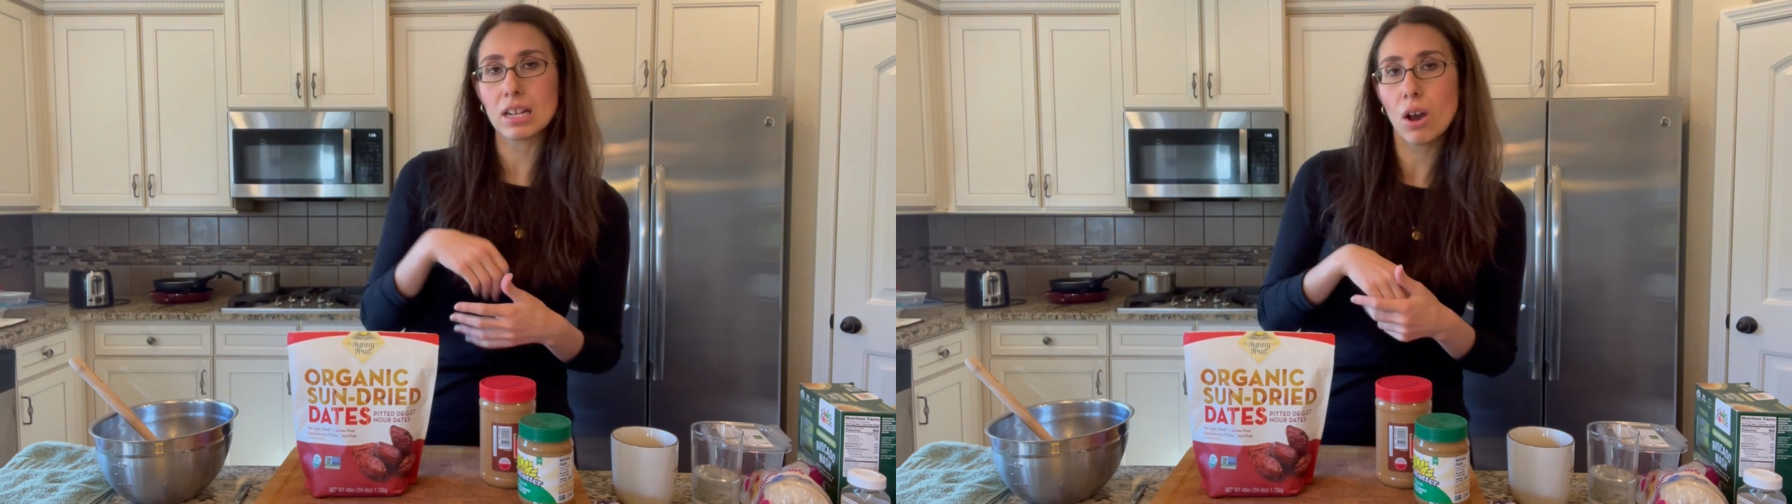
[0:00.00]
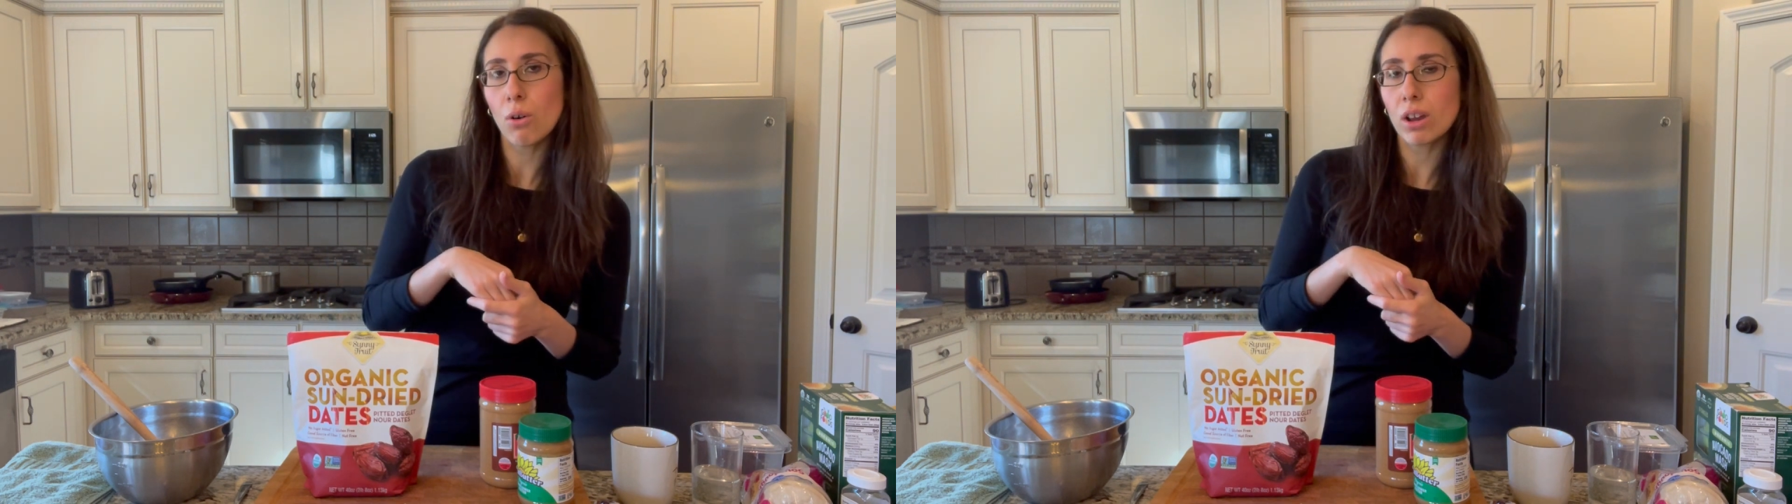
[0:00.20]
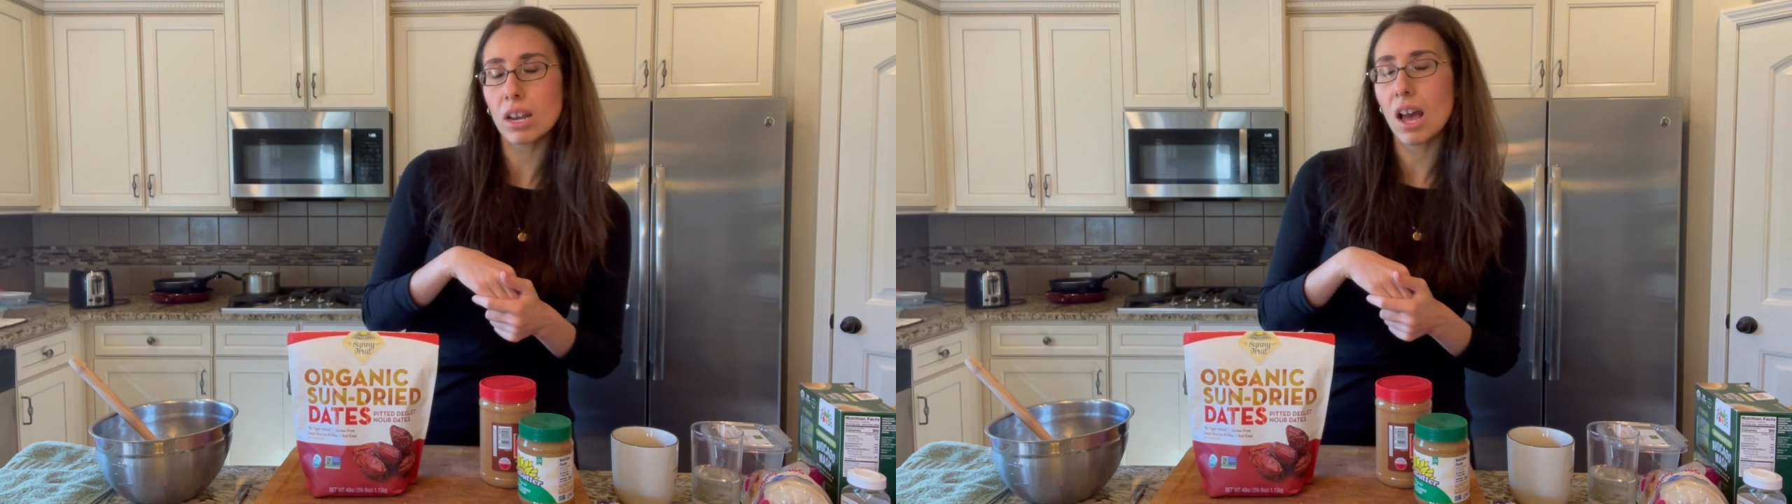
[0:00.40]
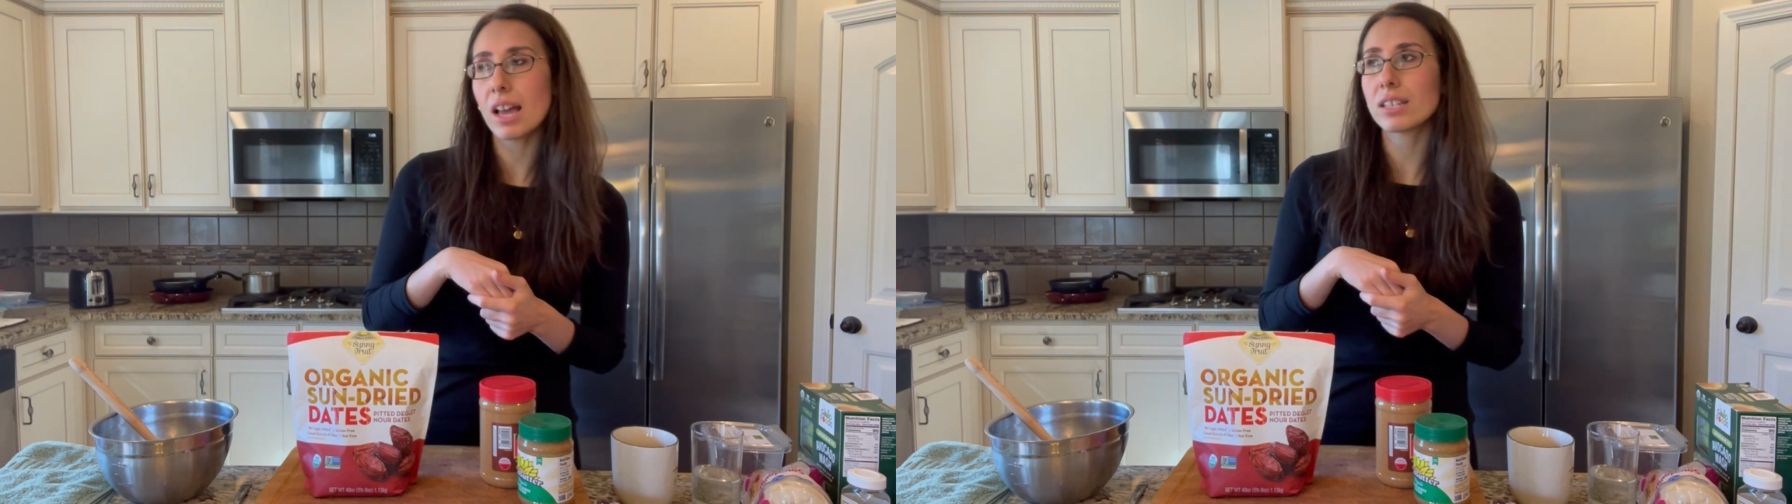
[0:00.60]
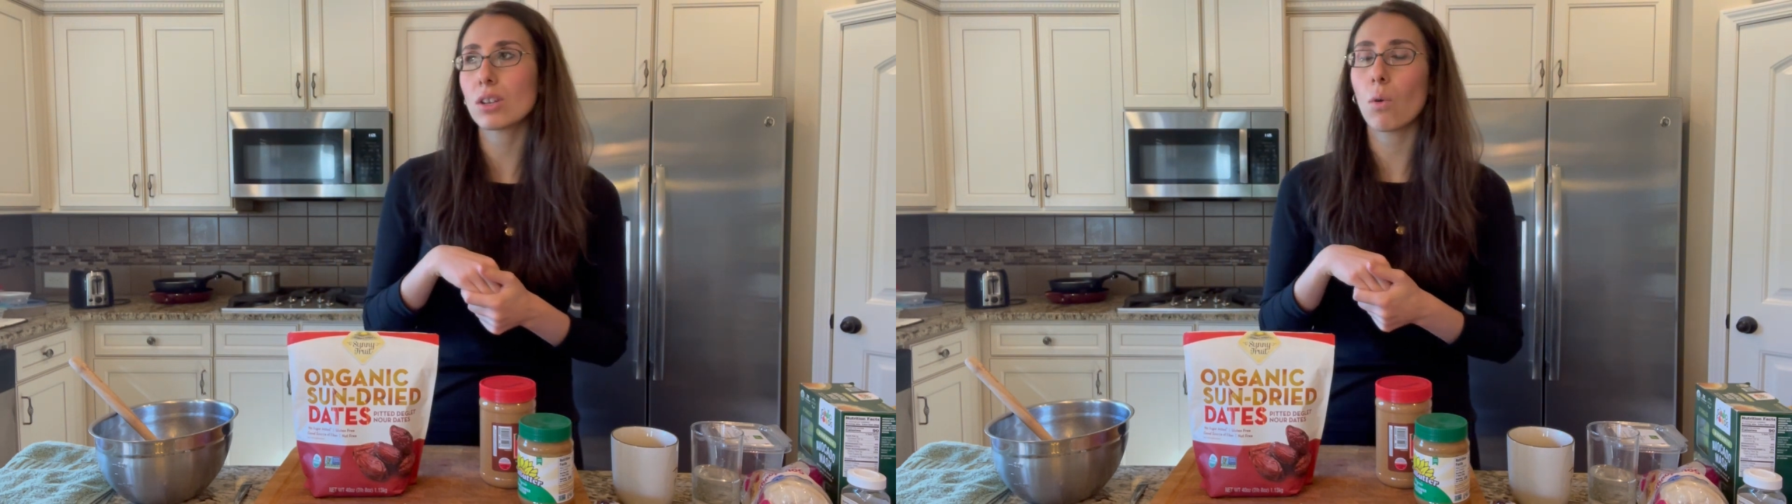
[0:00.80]

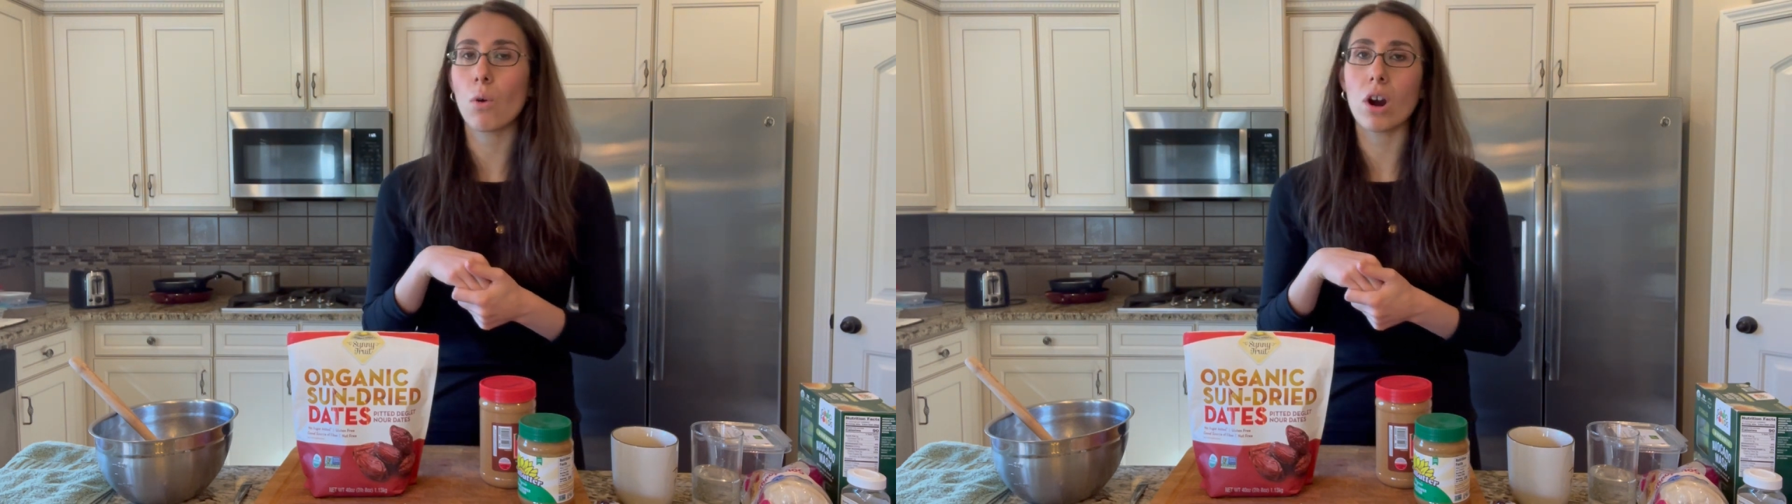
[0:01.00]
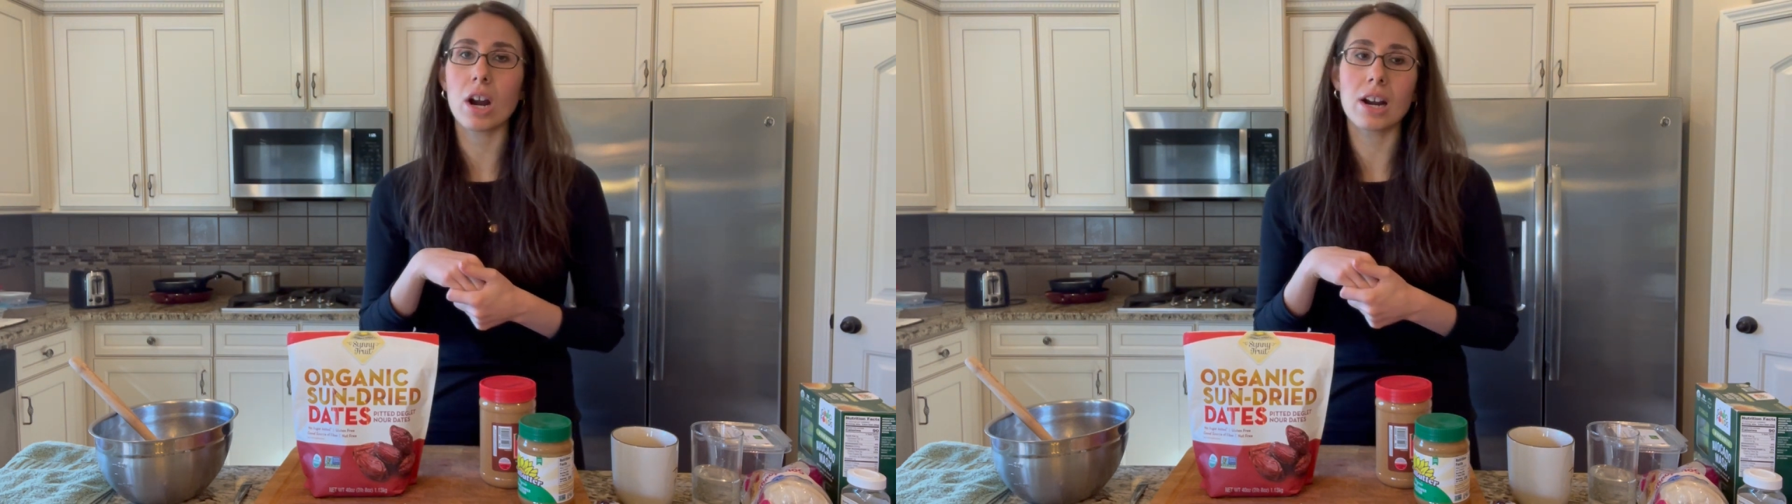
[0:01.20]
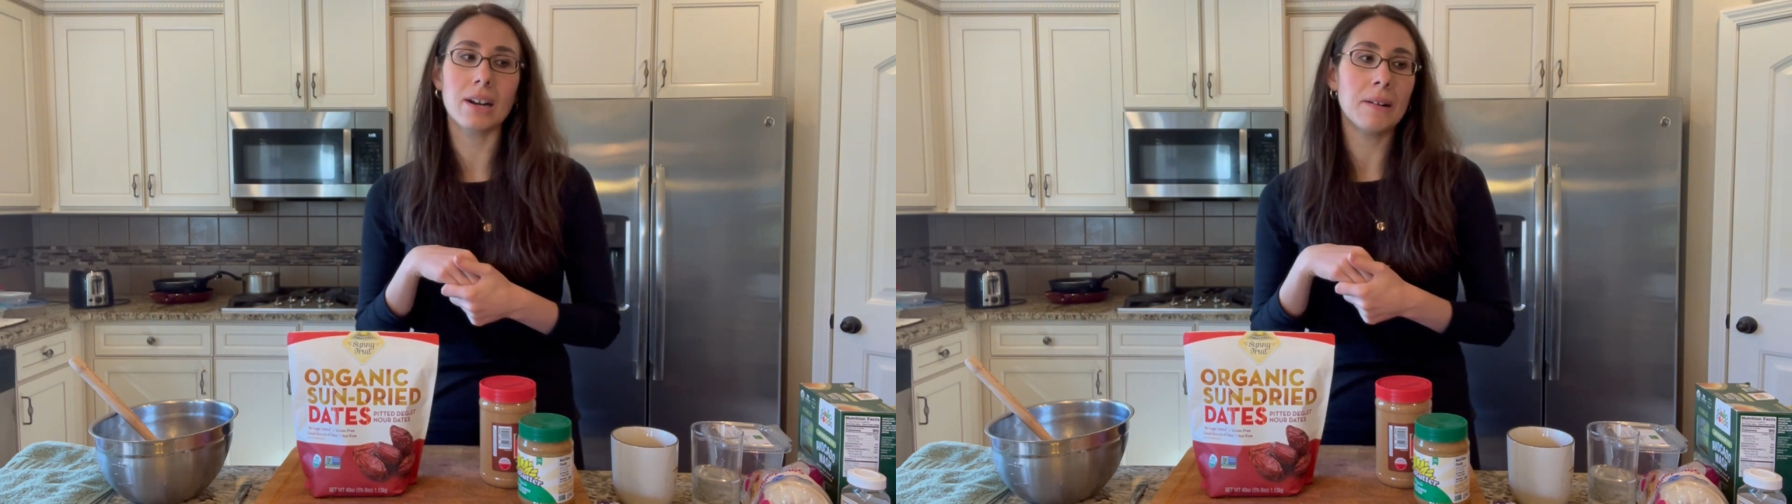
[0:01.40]
coconut or